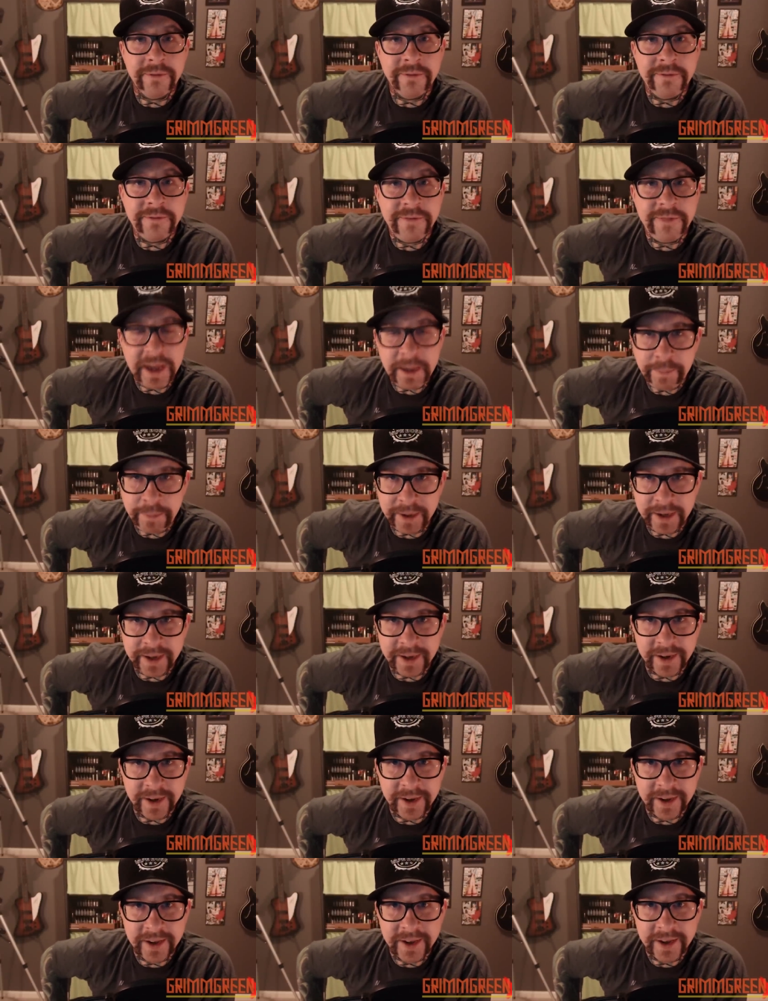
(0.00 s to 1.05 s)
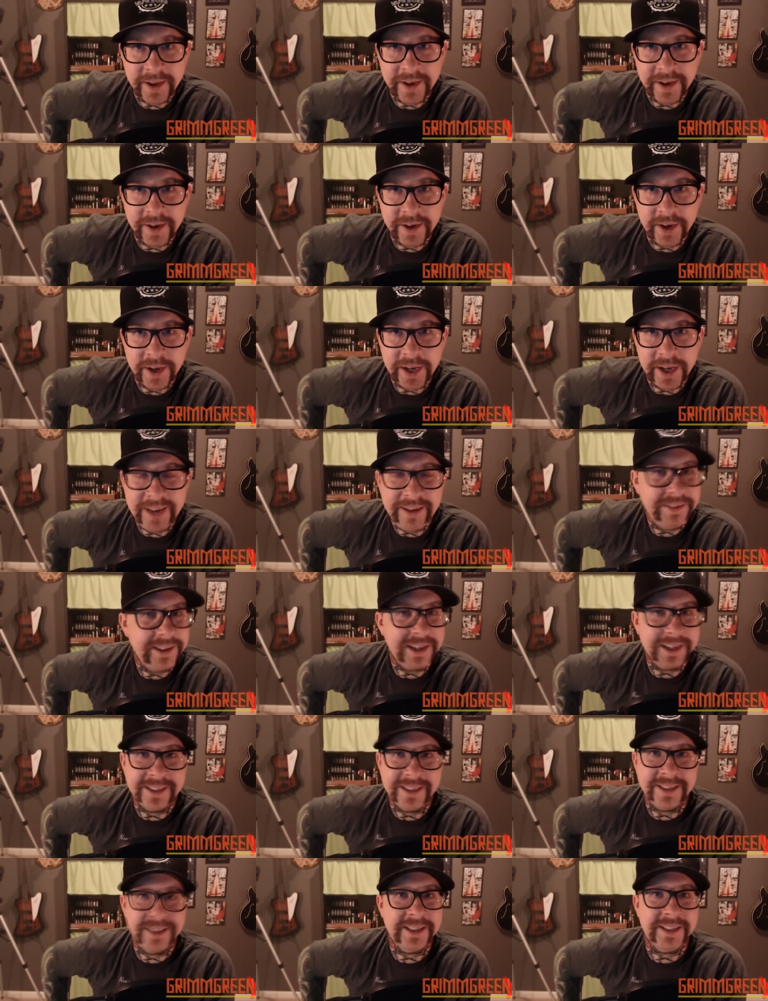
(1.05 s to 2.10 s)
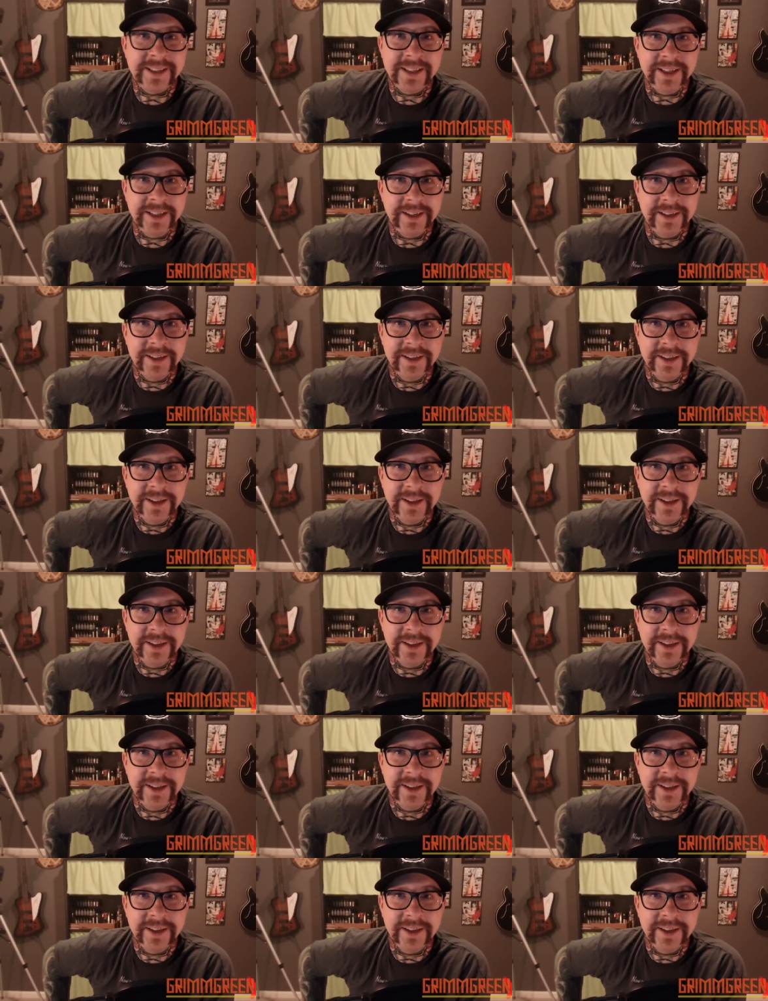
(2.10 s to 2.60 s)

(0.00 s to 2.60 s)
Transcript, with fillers: vaping even existed.